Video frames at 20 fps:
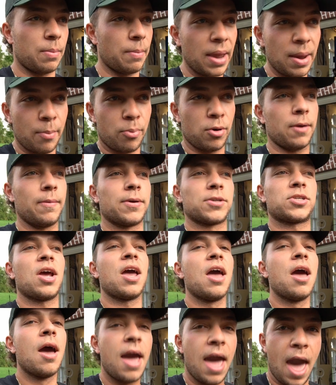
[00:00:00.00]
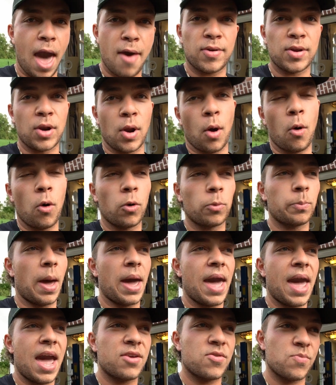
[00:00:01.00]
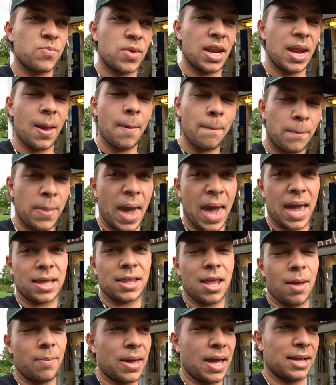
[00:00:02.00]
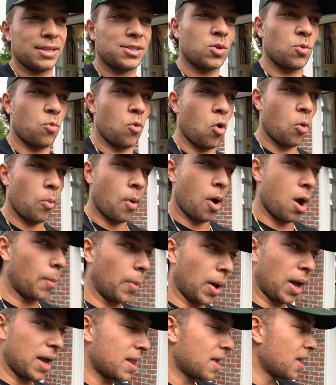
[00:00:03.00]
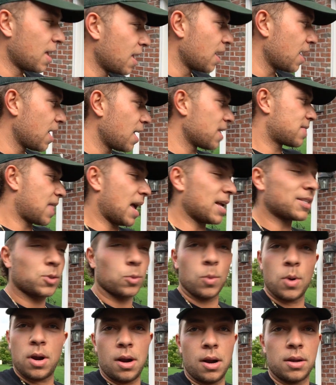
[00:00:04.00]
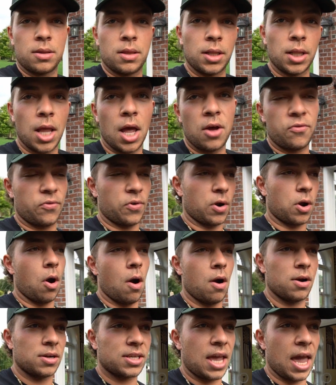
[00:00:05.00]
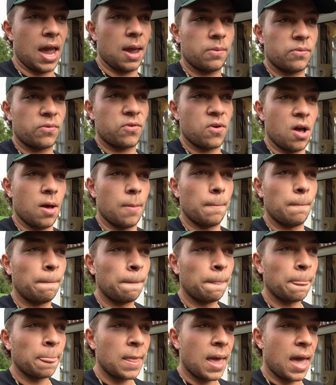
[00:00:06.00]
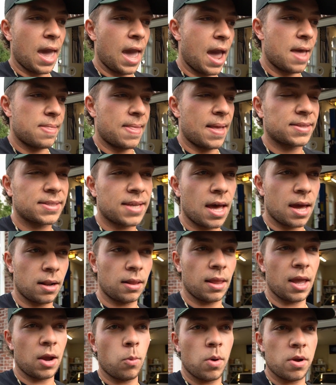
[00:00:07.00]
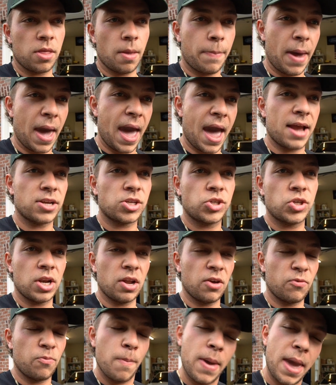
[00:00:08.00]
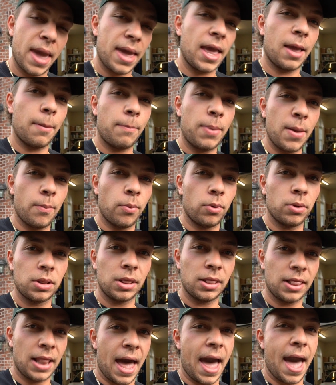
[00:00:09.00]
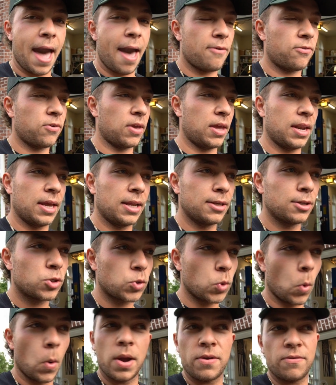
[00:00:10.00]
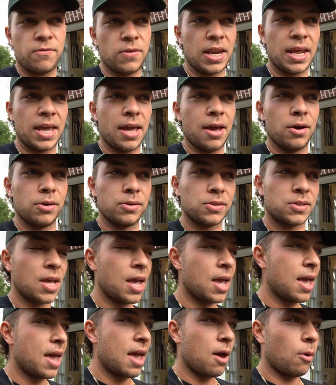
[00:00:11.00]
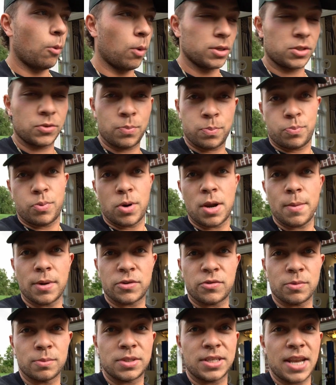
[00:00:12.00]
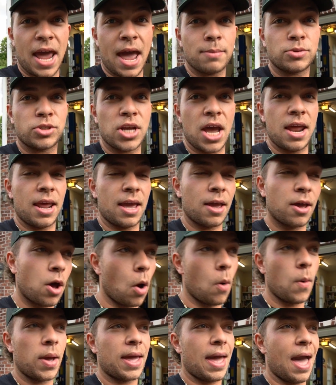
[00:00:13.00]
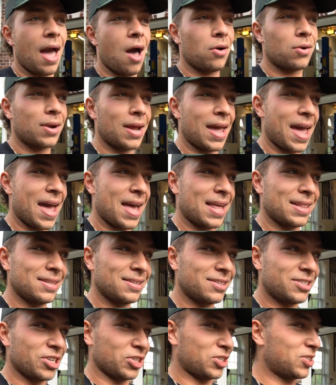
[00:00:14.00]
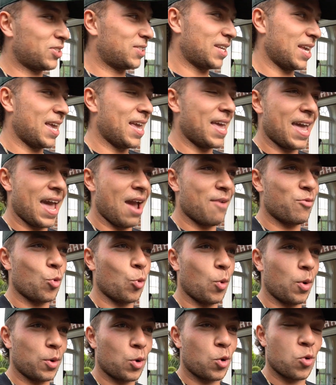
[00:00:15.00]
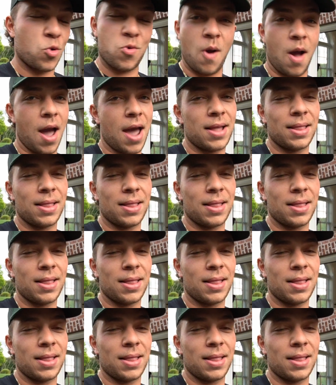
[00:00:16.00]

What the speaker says: me pretty much having to hold my head from getting banged up against the roll bar. But that's where the love for cars came from. And that's kind of like where the passion of making people laugh and enjoy videos was pretty much from Snapchat and going out and just seeing everyone cry